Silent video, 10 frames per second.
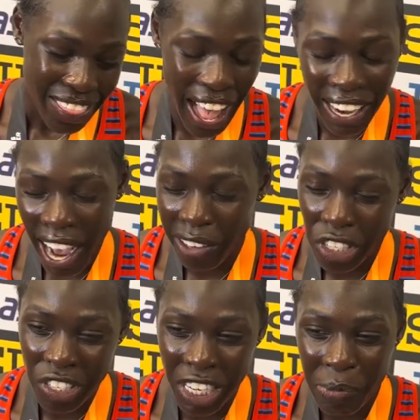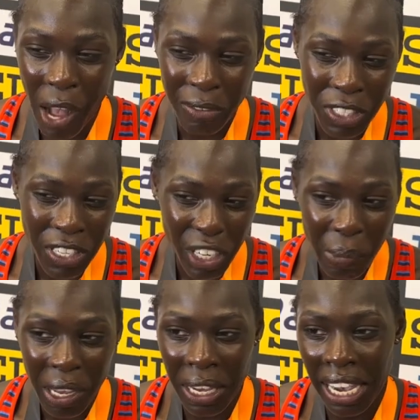that kind of just ticked me off just a little
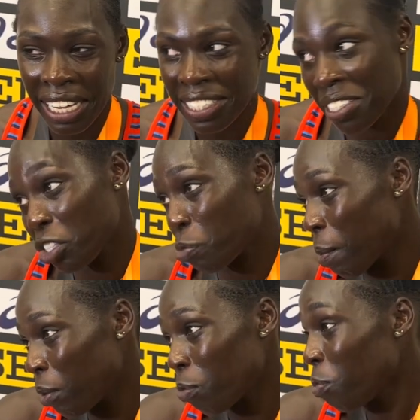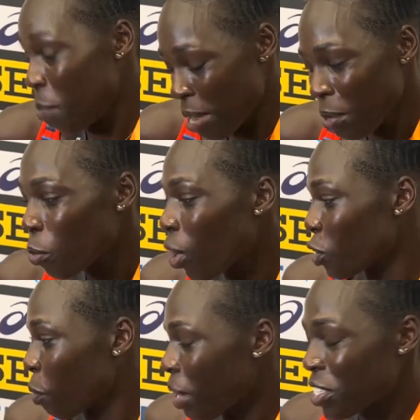bit and just made me, made me want
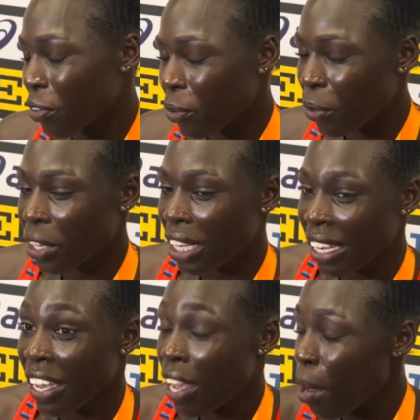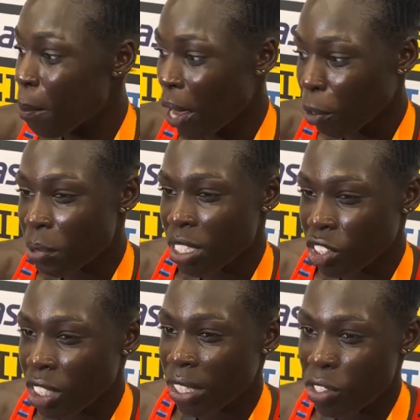to put myself in a really a better
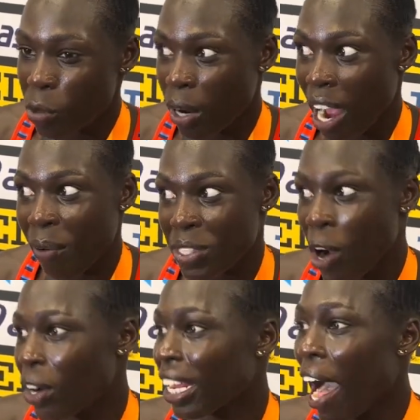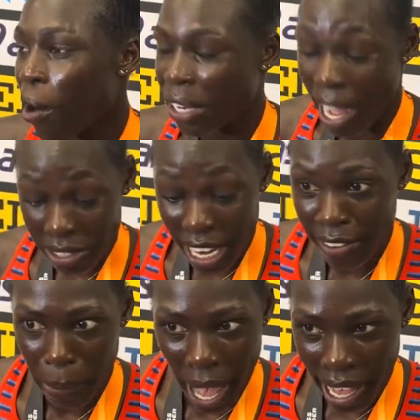position to where I was already out and outside of
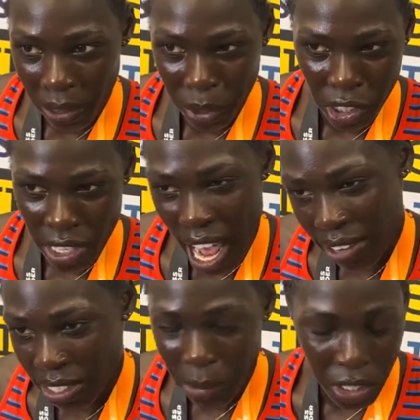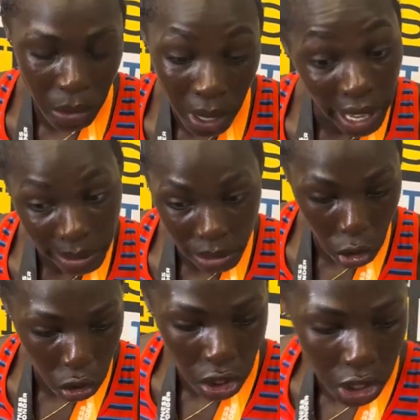the pack, which is kind of similar to what I
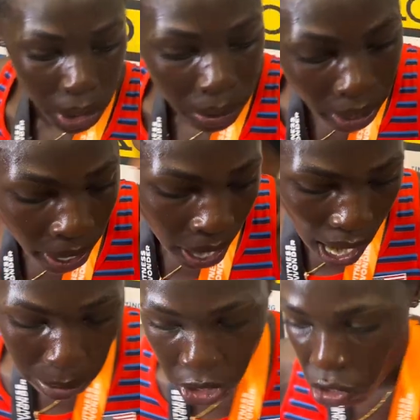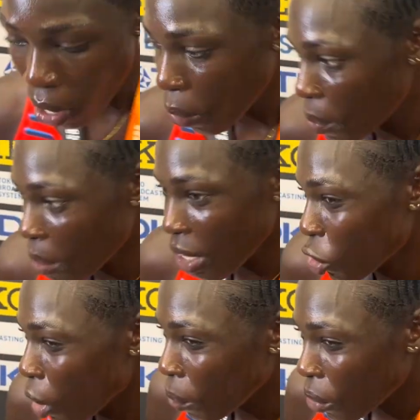usually do, um, just so I wouldn't be in
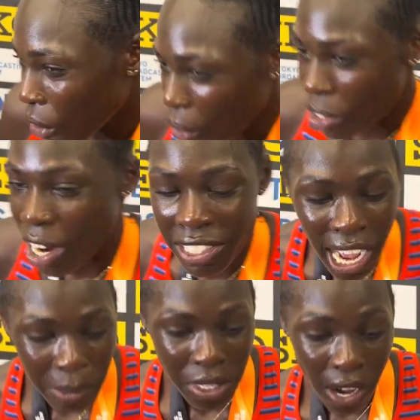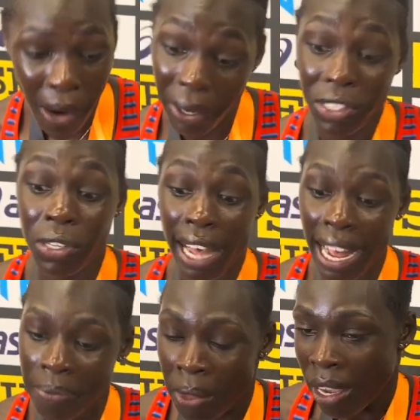trouble the whole entire time. So I wanted to do
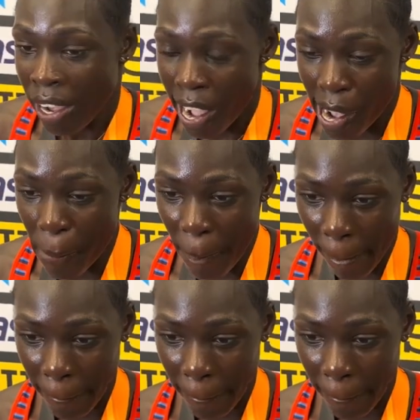that. Um,